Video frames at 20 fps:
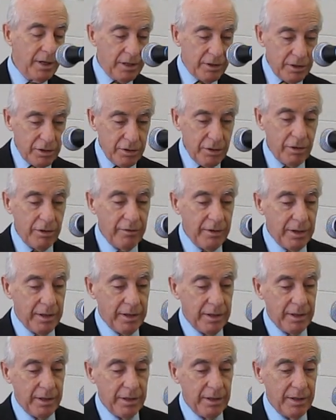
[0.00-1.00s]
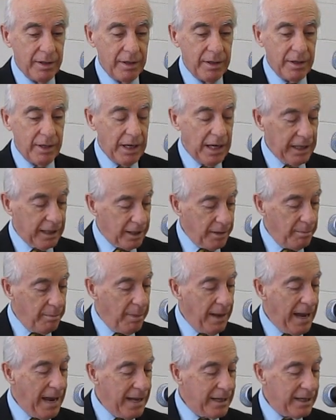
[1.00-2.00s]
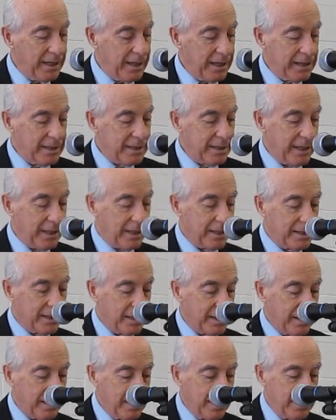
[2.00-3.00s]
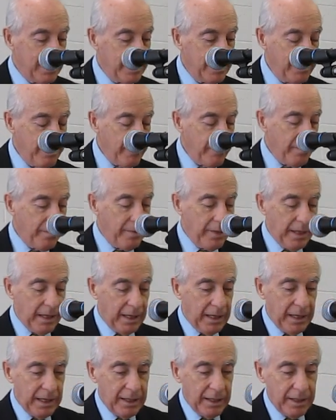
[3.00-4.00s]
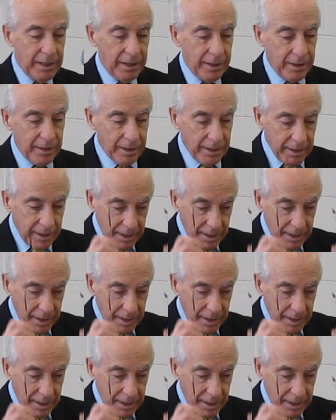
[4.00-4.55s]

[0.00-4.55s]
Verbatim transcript: a servant, and companion, he says. And uh,